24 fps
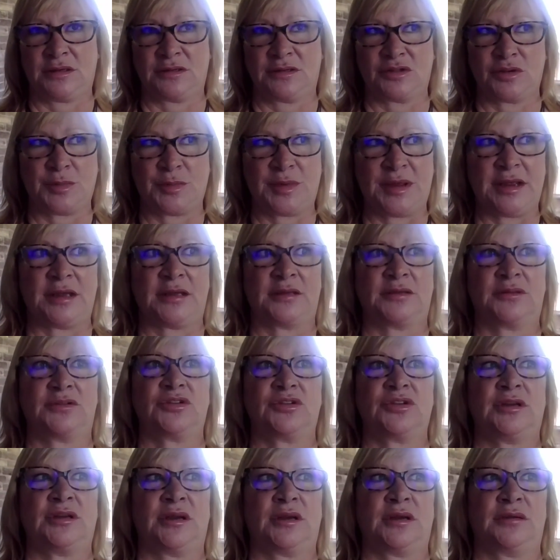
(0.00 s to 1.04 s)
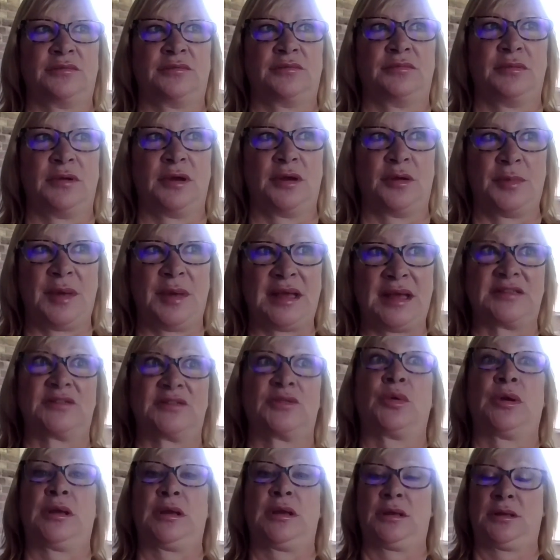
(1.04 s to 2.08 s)
Japan, she passed
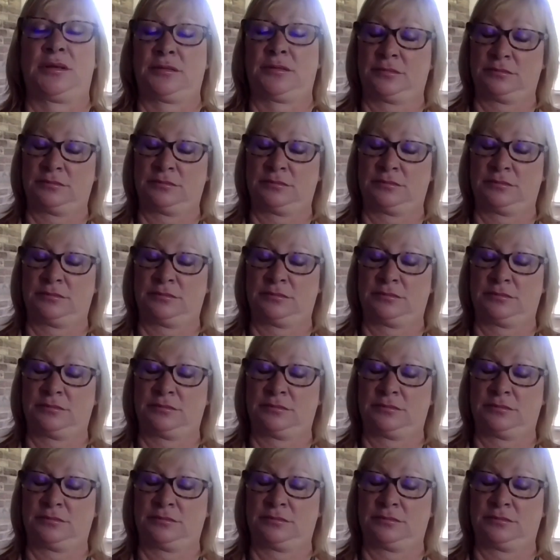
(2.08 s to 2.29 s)
away.